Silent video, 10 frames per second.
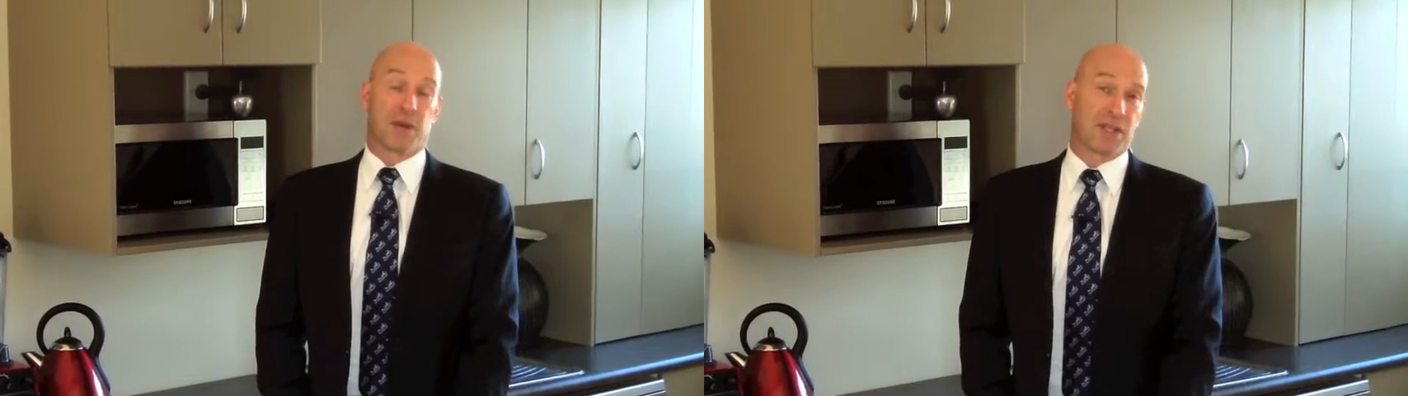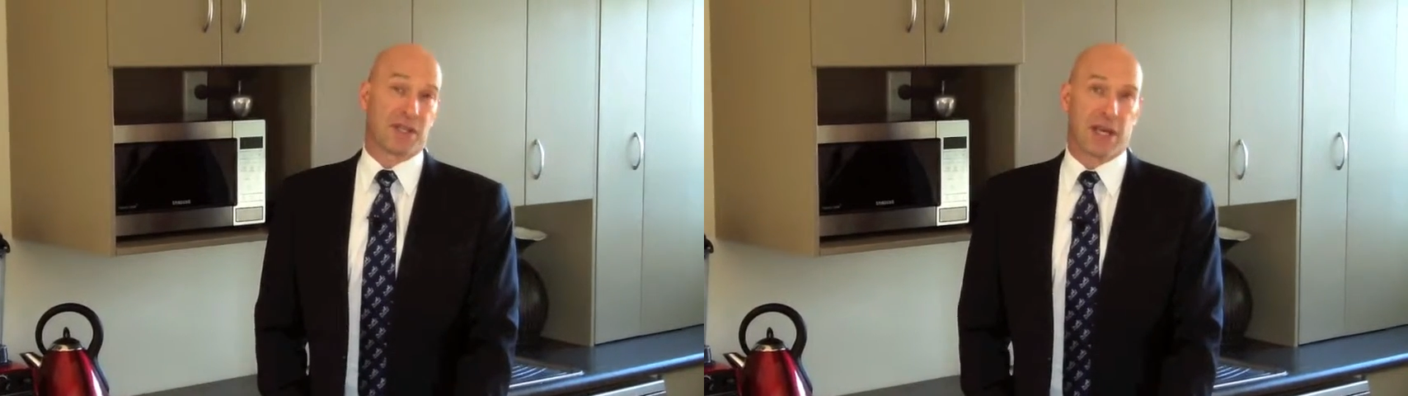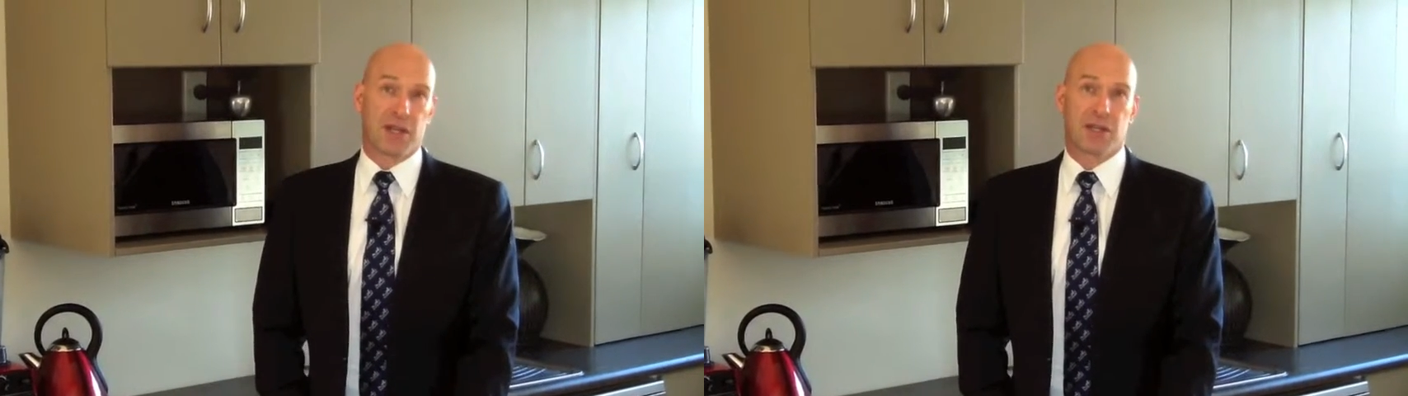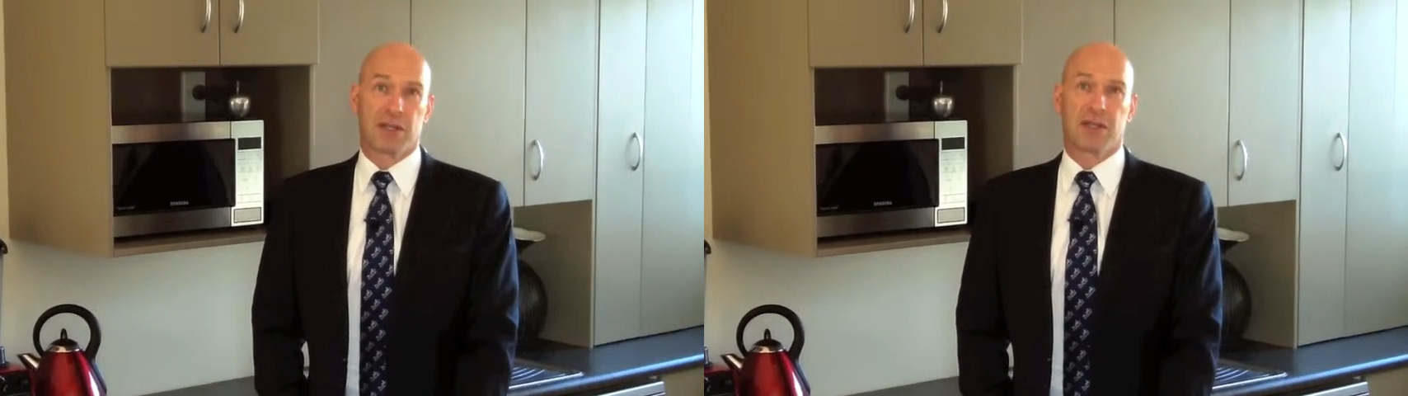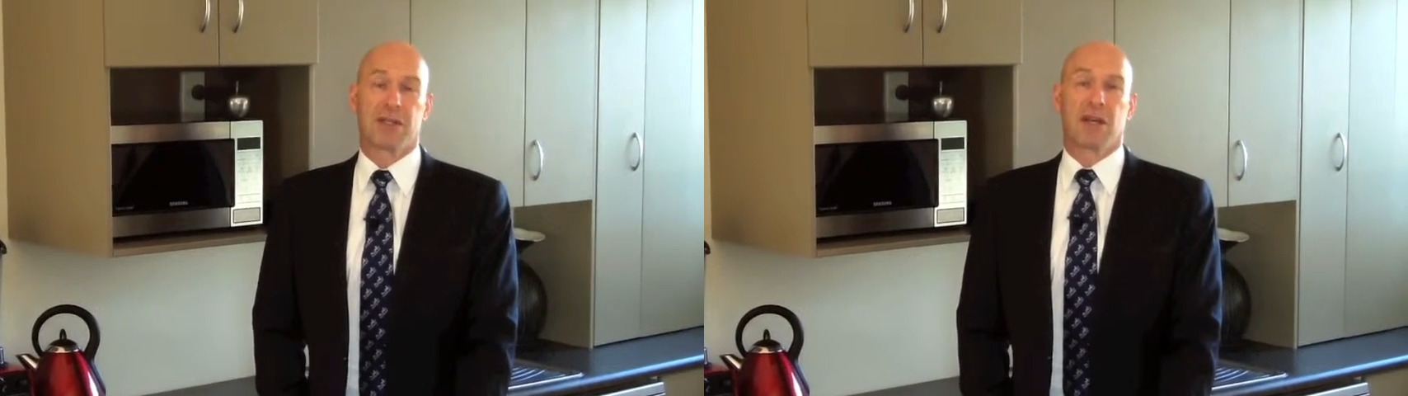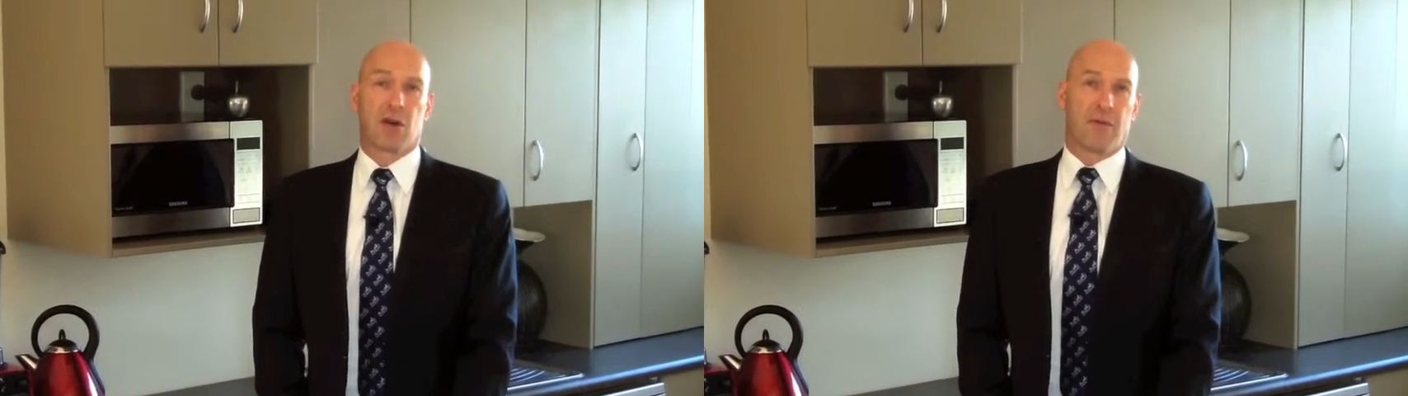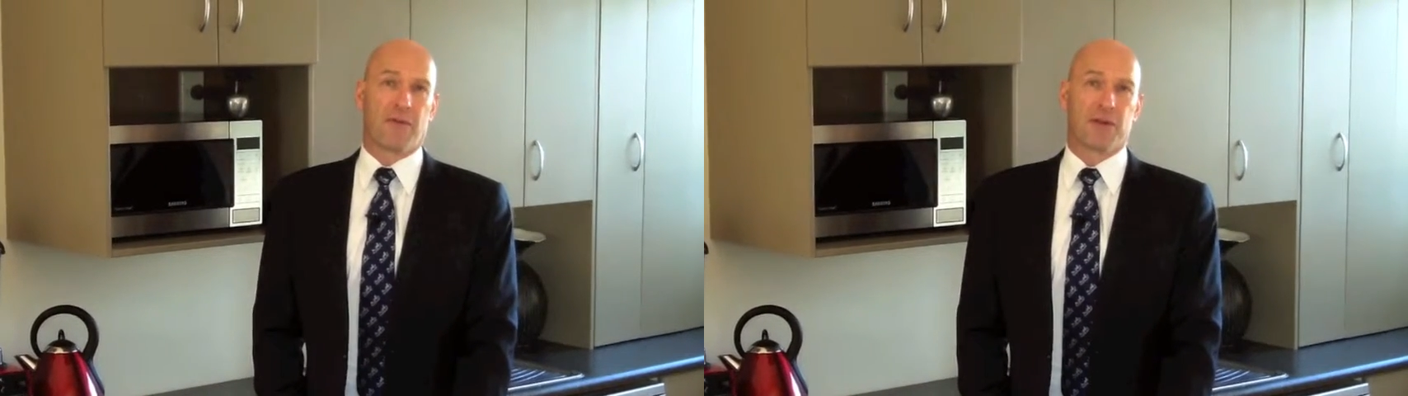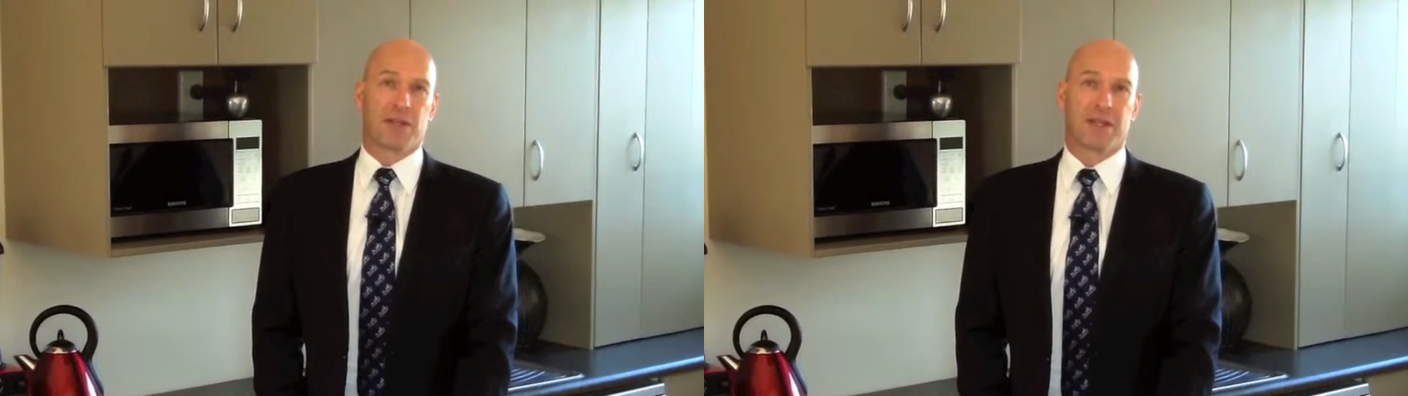presentations,
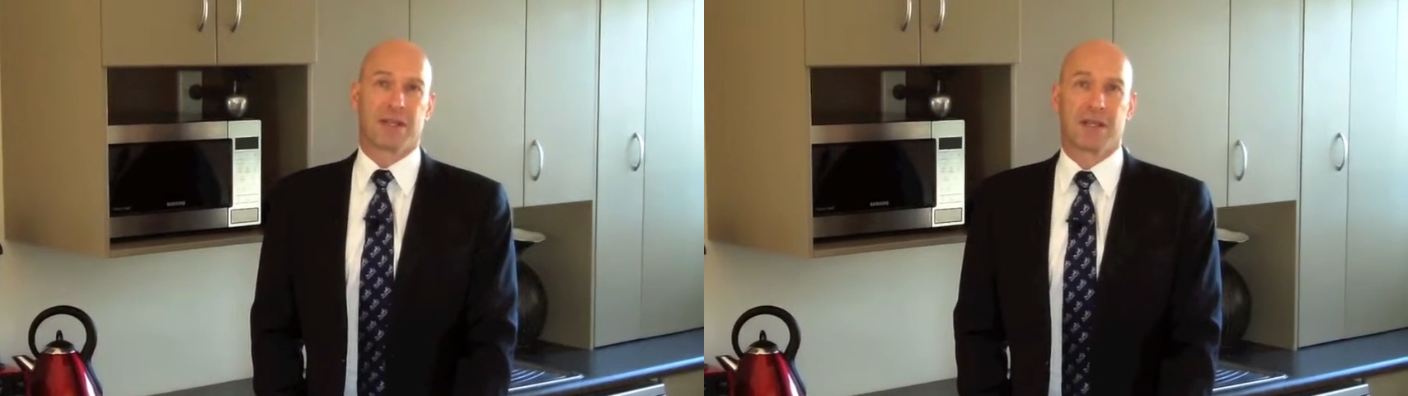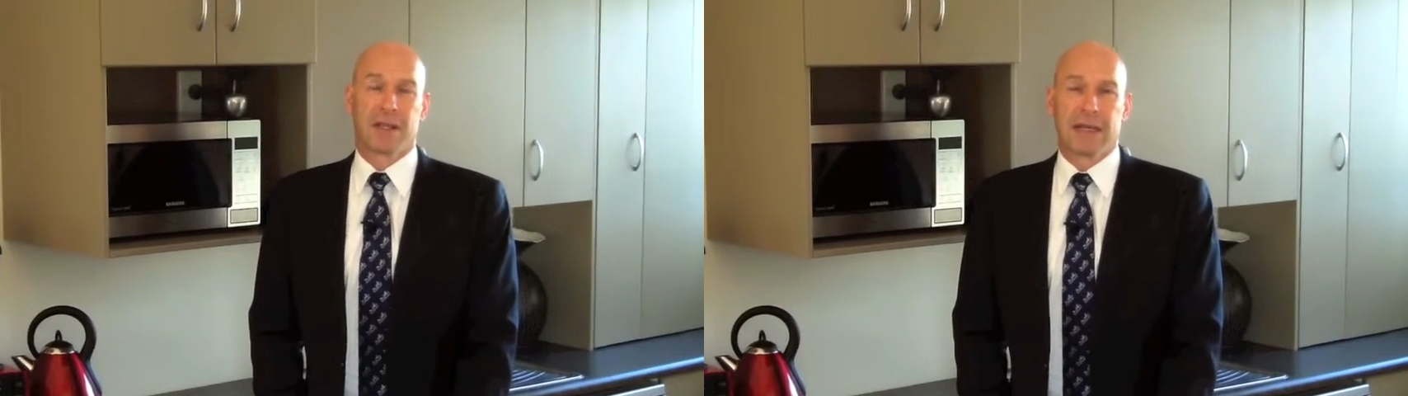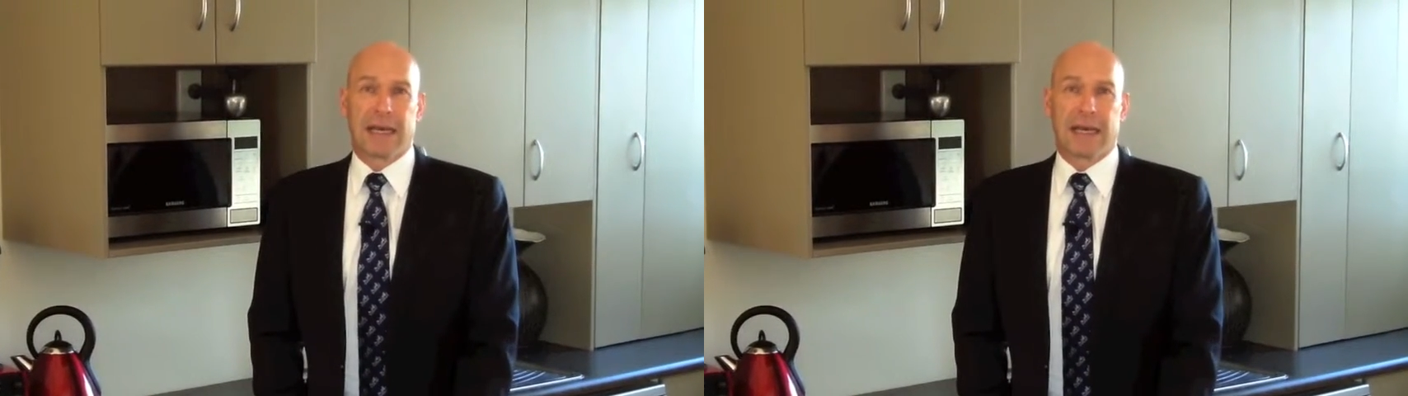conferences,